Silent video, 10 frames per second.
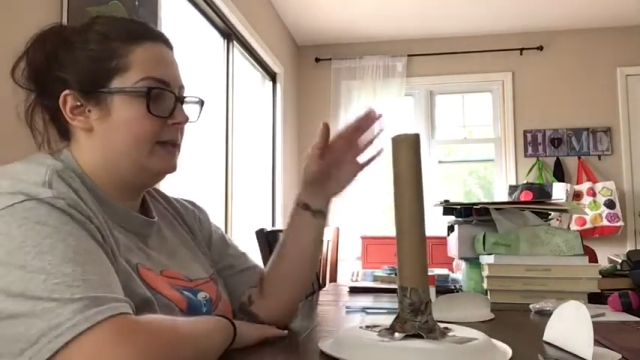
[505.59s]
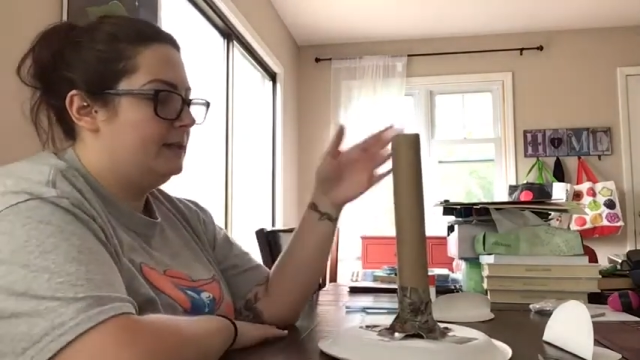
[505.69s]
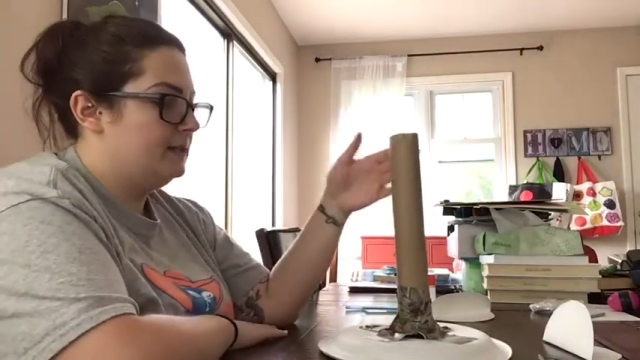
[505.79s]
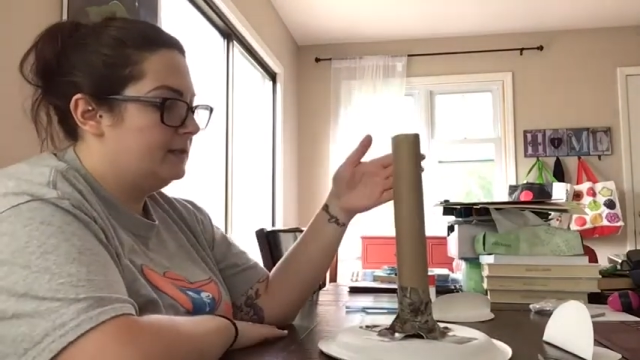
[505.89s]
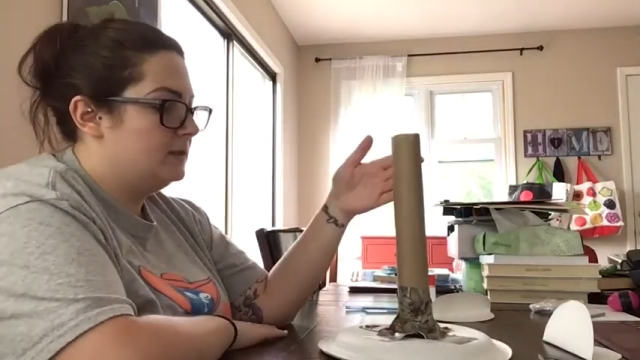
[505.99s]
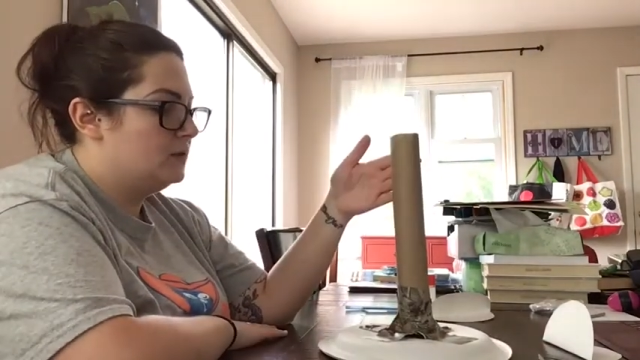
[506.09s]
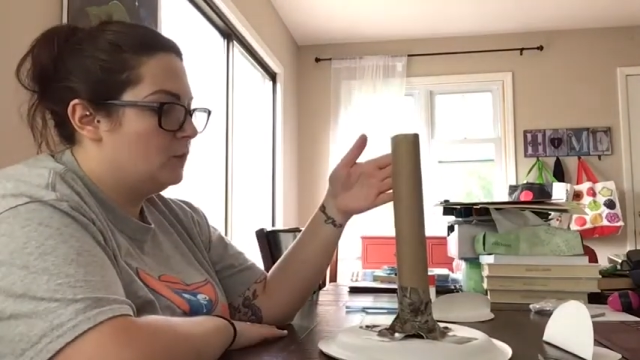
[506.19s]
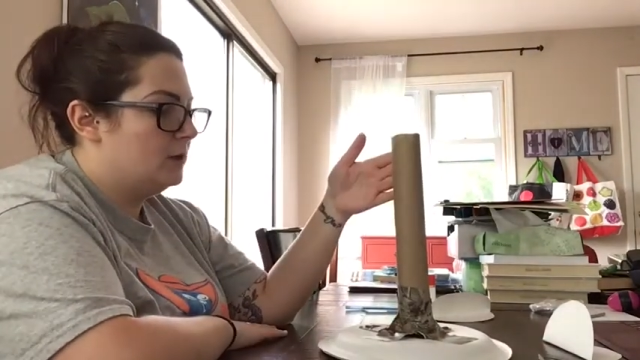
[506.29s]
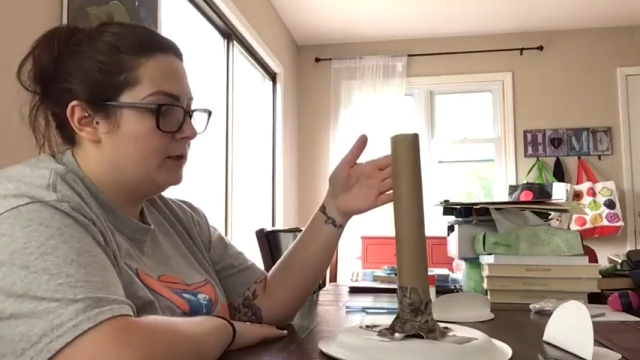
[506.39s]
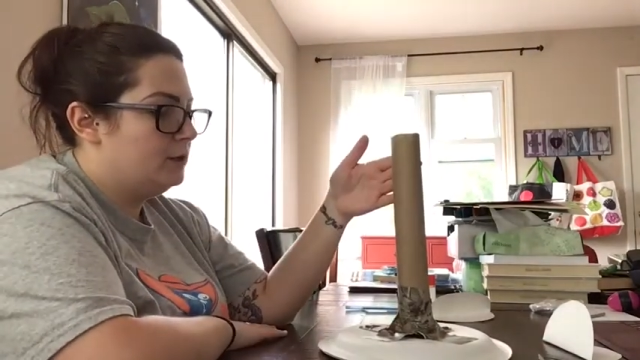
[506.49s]
is
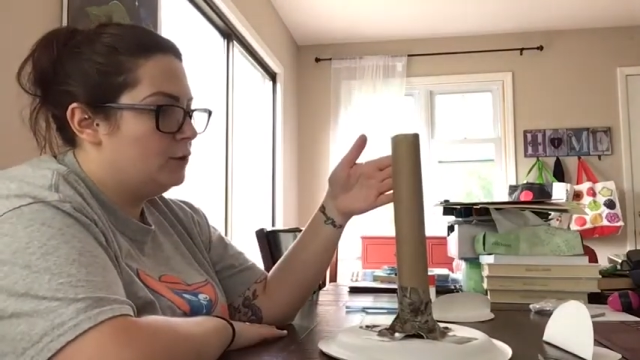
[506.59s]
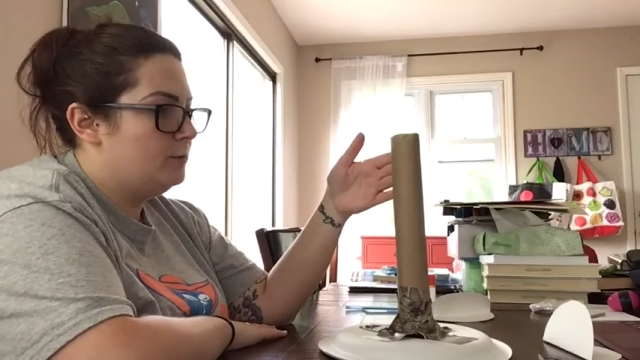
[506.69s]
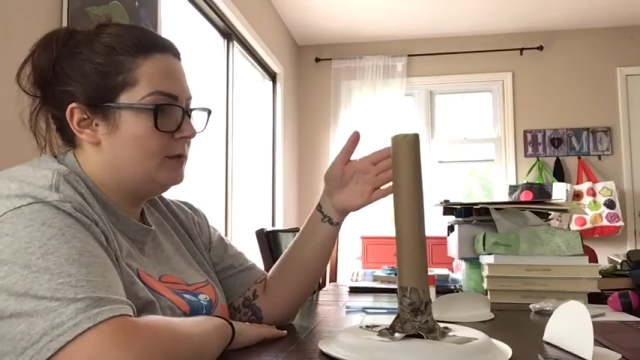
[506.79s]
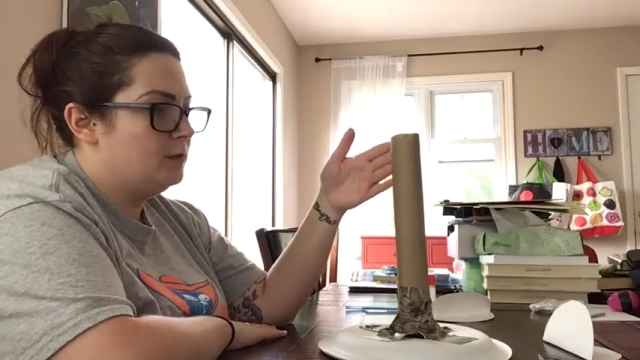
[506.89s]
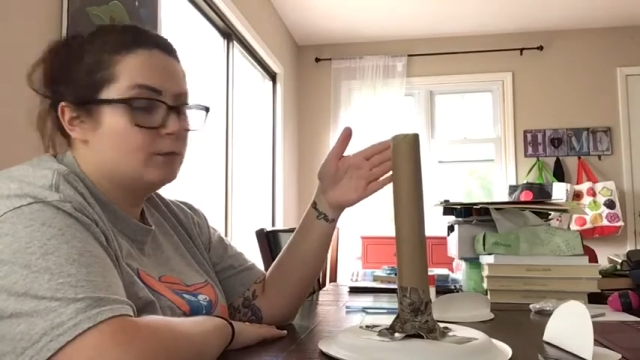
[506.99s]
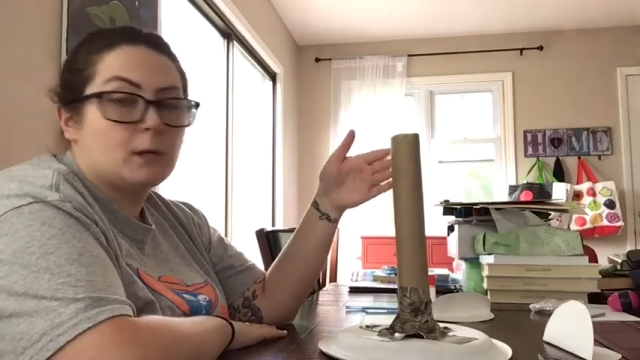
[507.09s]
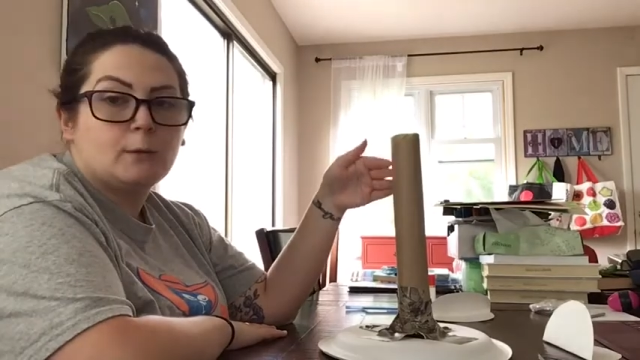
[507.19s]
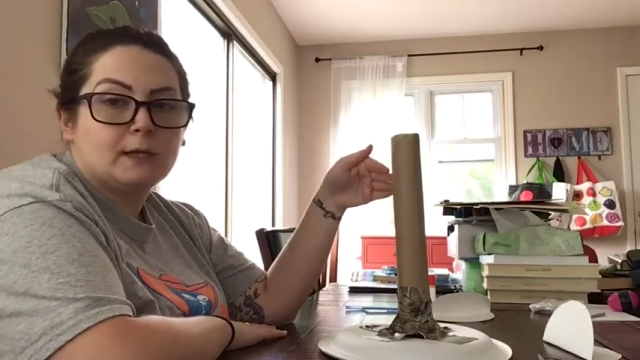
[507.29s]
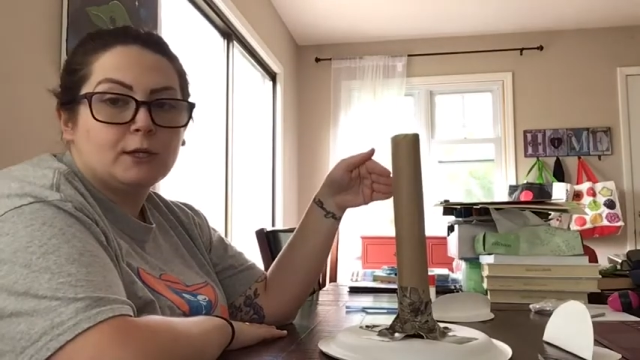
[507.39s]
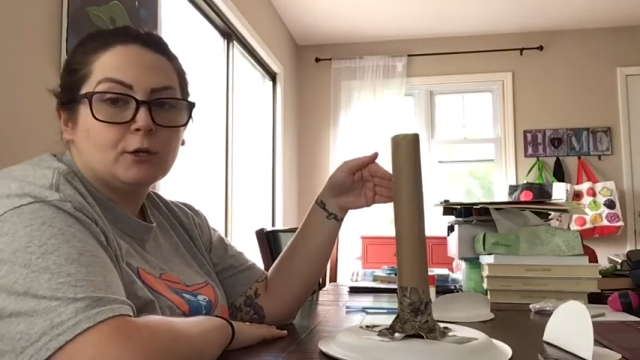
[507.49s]
where you'd be
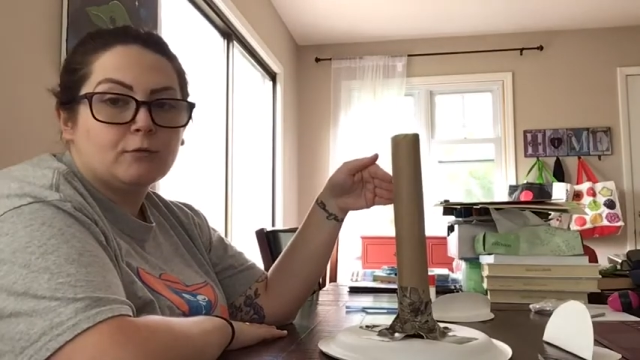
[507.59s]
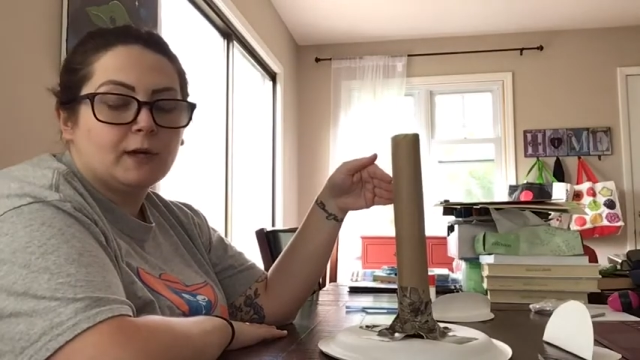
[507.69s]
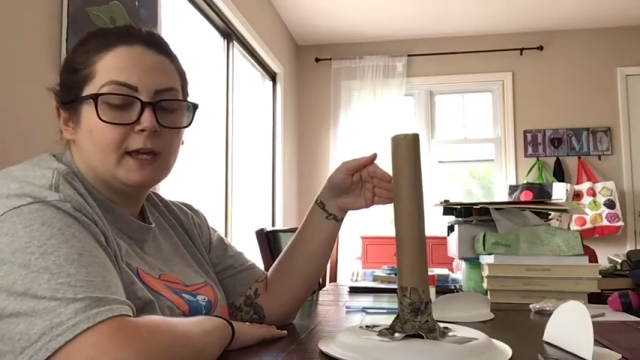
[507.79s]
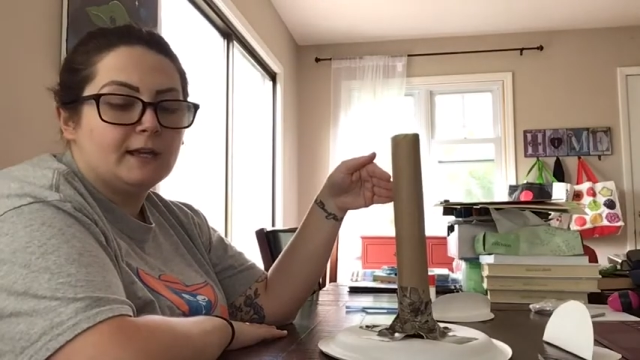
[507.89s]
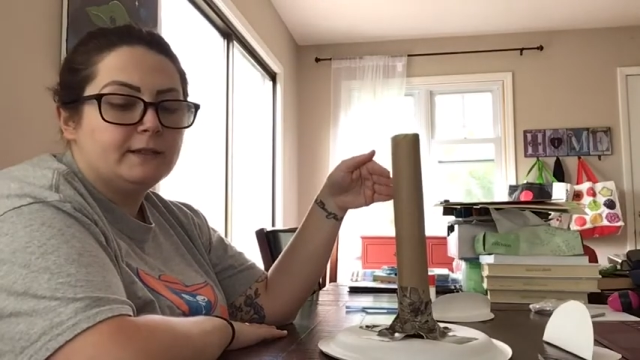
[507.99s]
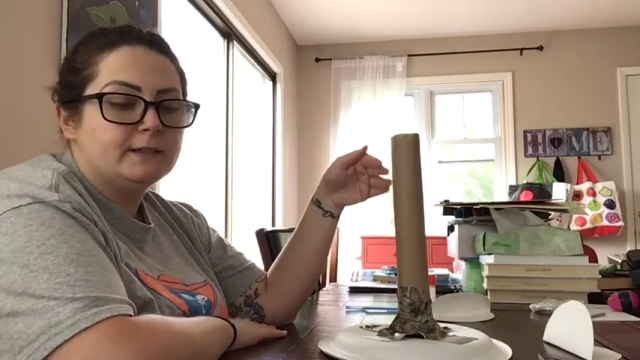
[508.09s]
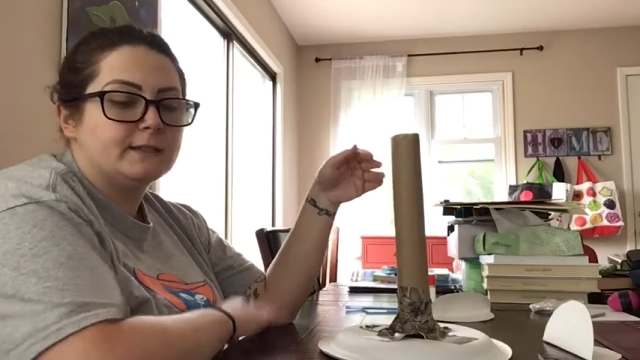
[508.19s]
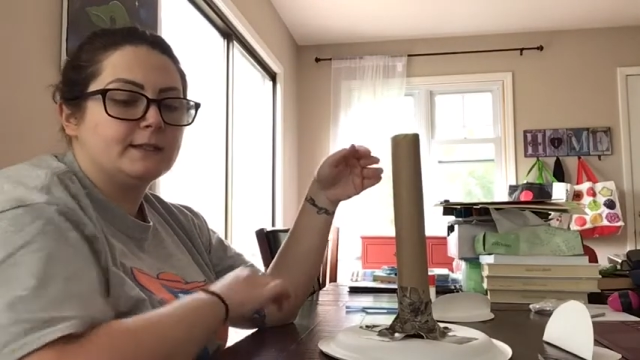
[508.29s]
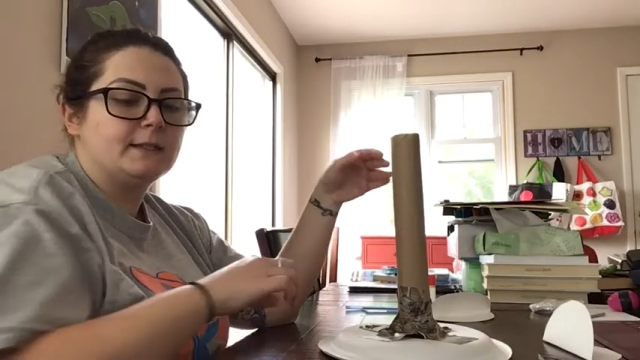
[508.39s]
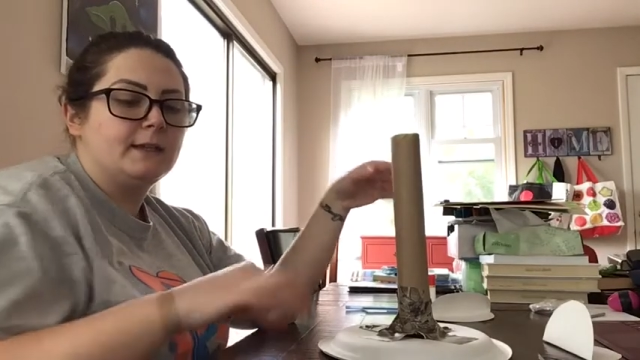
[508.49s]
throwing your
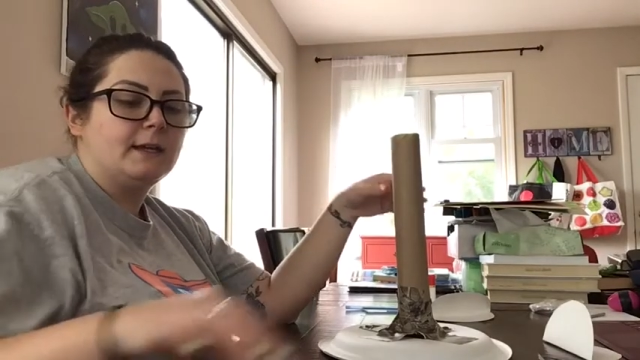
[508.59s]
rings.